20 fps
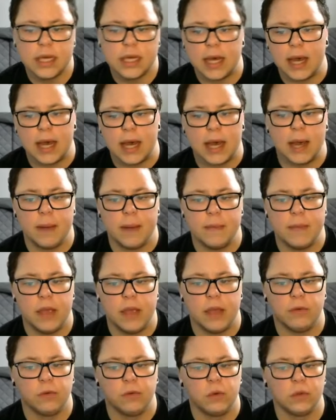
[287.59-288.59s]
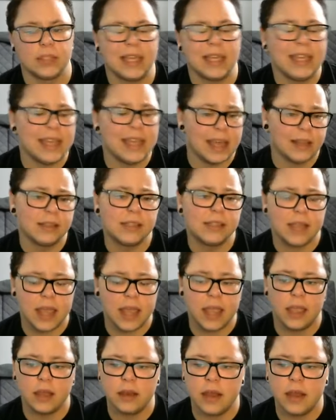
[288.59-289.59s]
and ruled against
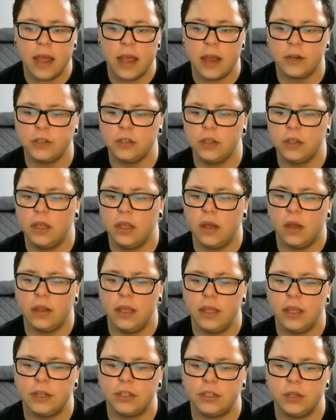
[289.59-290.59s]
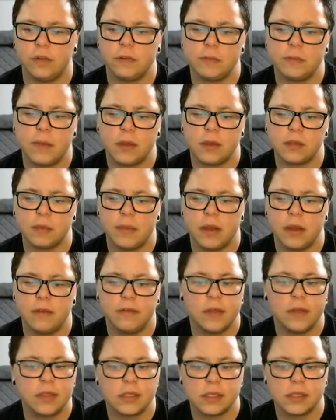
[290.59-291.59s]
Egan, actually, on the issue of spousal
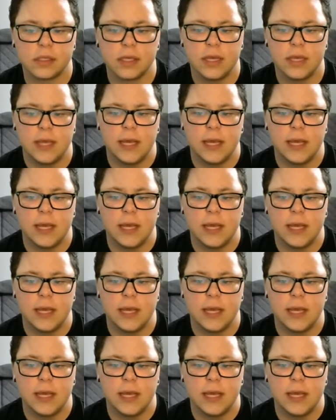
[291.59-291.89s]
benefits.